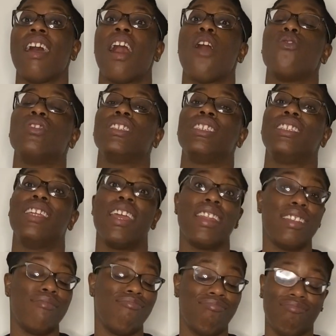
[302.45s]
I was
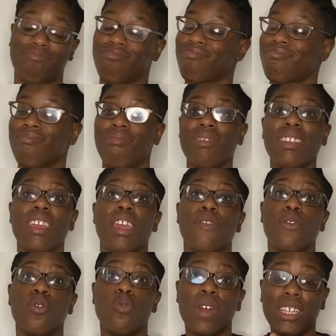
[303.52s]
getting,
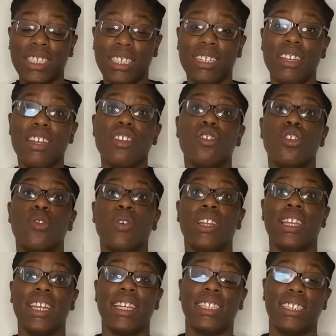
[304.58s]
if you West Indian, you know what
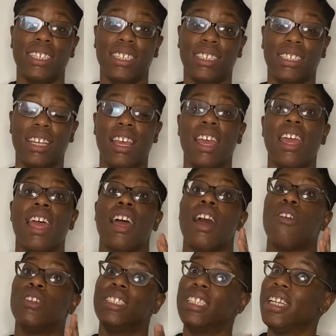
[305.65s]
licks is.
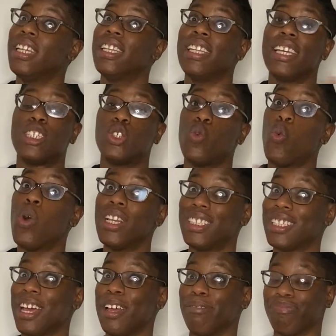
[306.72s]
I was getting licks one
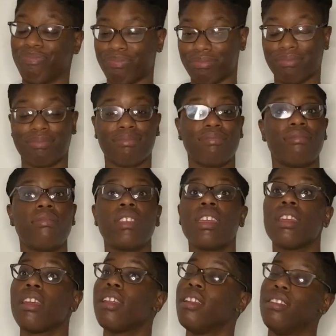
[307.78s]
time.
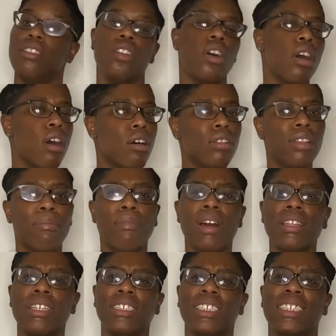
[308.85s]
No, the
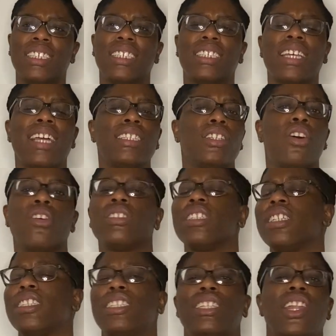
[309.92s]
mother just decides to go
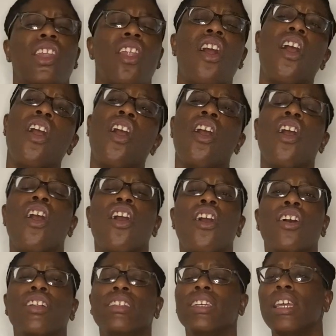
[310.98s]
to the
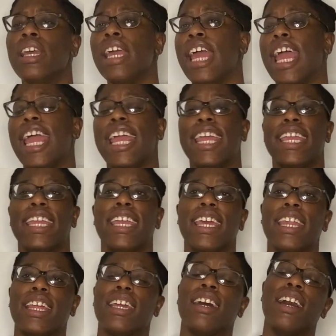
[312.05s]
salon and get
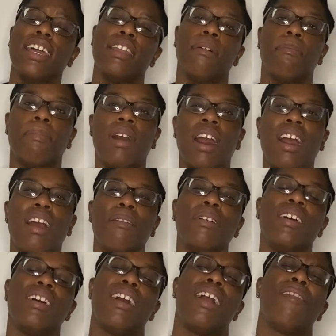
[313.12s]
it cut in a bob.
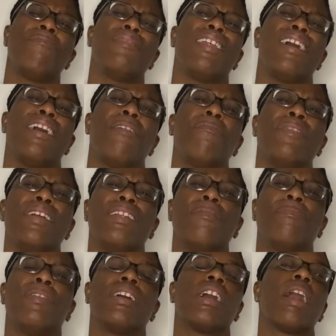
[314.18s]
I'm reading
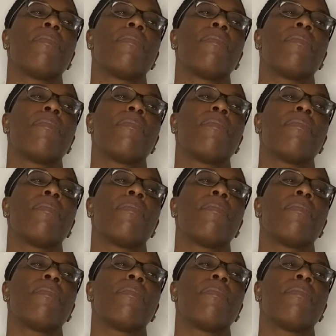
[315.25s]
a book.